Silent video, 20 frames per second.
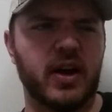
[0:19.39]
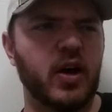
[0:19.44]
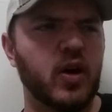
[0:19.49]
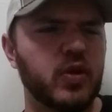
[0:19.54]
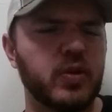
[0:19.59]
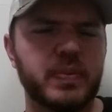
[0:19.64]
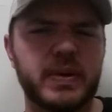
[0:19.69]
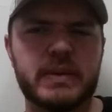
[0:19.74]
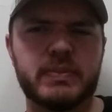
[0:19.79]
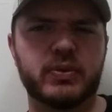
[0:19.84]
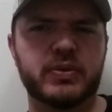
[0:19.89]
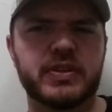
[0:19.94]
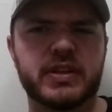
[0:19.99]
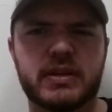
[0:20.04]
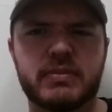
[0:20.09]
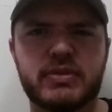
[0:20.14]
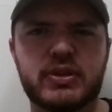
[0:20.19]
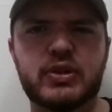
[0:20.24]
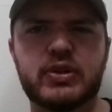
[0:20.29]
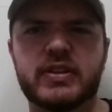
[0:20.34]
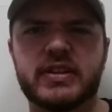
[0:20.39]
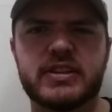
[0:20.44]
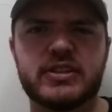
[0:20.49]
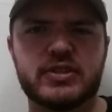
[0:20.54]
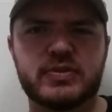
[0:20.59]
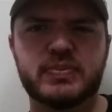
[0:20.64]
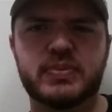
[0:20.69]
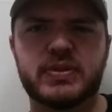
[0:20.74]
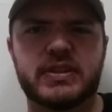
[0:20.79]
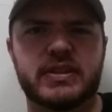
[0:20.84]
All the people in the community
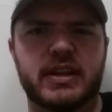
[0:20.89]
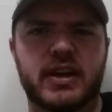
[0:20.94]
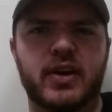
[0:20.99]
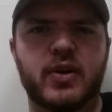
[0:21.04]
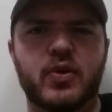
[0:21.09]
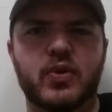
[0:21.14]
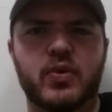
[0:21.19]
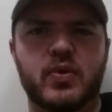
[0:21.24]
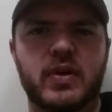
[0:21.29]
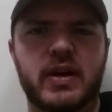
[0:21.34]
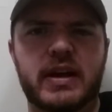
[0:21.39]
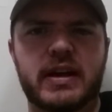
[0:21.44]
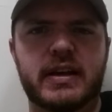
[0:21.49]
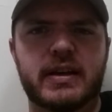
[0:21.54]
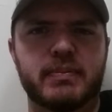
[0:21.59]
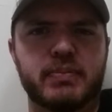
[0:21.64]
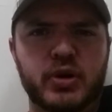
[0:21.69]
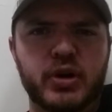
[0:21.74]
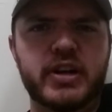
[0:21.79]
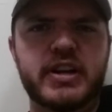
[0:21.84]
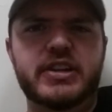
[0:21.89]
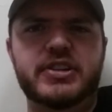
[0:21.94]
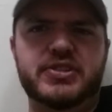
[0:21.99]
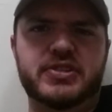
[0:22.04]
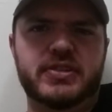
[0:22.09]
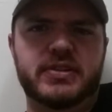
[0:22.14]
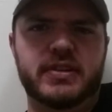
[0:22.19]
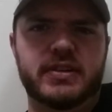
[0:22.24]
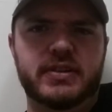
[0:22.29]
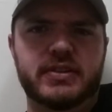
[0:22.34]
just put the old
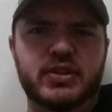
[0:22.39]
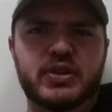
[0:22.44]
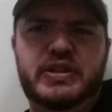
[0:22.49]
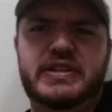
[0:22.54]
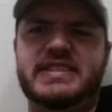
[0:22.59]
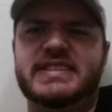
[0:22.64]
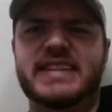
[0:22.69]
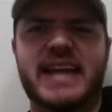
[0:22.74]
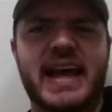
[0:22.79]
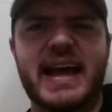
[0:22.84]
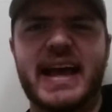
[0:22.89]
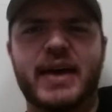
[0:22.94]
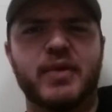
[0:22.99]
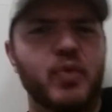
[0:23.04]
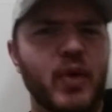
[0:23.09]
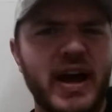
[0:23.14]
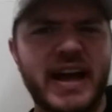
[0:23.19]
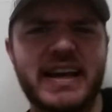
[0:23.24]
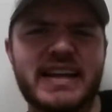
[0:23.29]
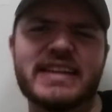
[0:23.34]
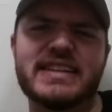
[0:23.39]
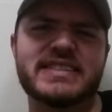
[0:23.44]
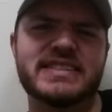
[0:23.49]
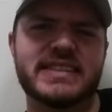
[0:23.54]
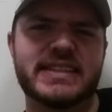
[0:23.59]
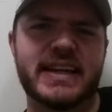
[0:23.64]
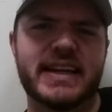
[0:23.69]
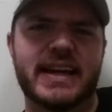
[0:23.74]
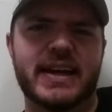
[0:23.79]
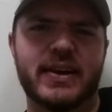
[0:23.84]
preacher to the side. Why
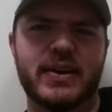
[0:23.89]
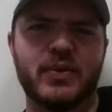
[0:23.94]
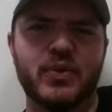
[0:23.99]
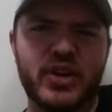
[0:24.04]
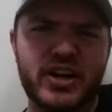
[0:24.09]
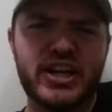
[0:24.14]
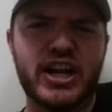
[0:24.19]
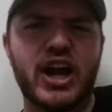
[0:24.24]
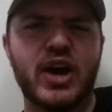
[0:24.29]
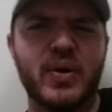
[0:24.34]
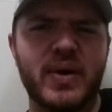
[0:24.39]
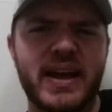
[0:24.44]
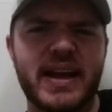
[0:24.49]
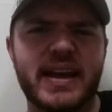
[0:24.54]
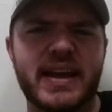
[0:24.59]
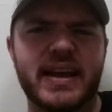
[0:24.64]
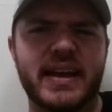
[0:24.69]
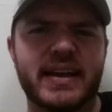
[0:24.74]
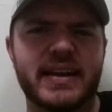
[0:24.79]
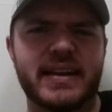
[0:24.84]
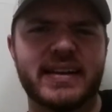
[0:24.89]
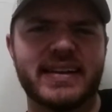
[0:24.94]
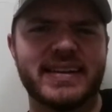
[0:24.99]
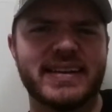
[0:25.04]
is that? Where y'all at?